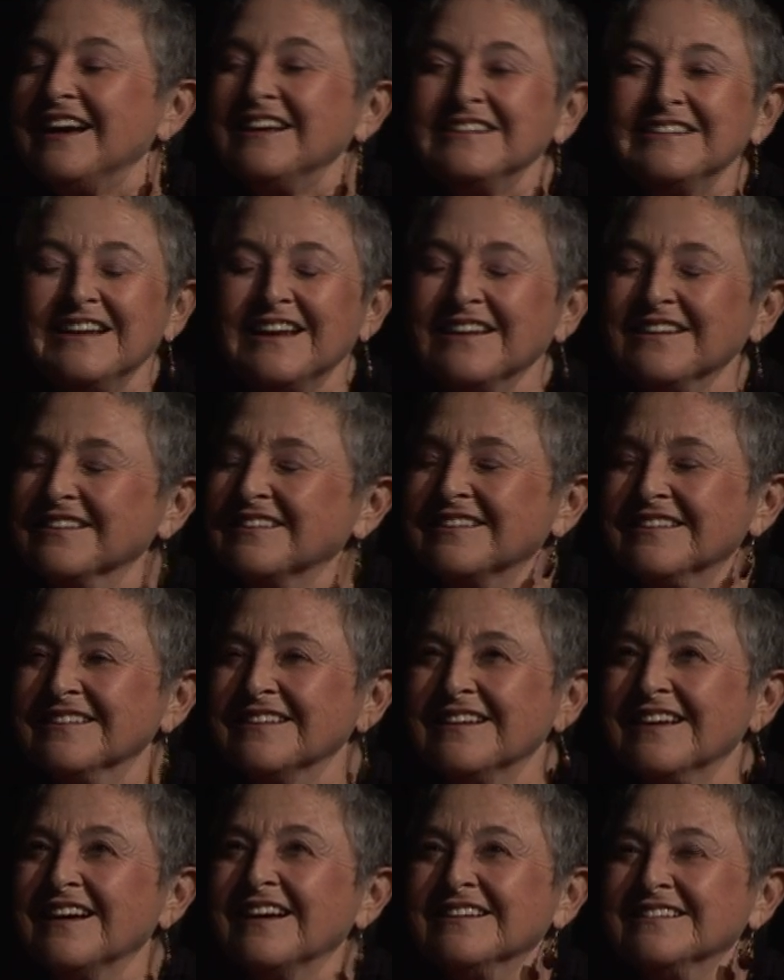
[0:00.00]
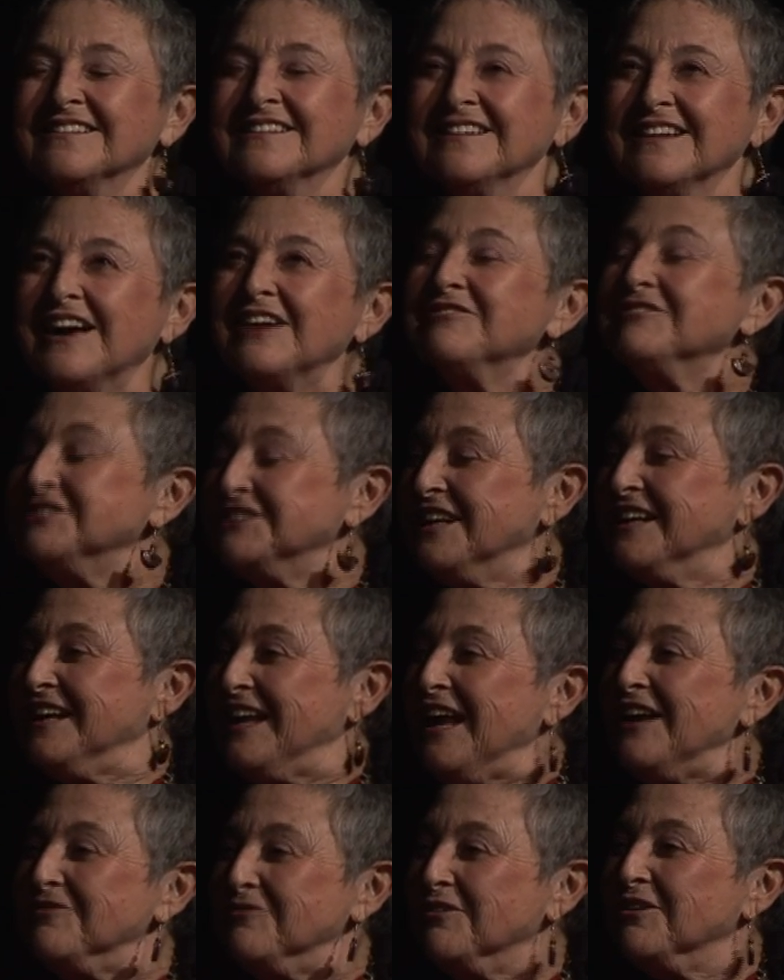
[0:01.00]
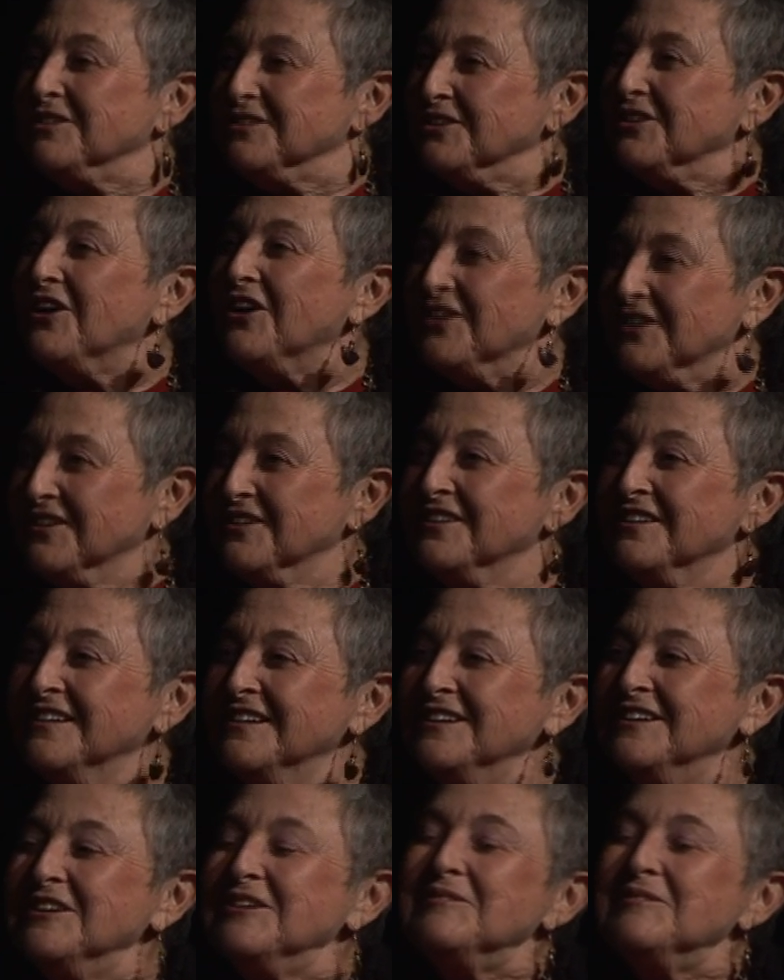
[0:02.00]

And I wish I'd had one longer.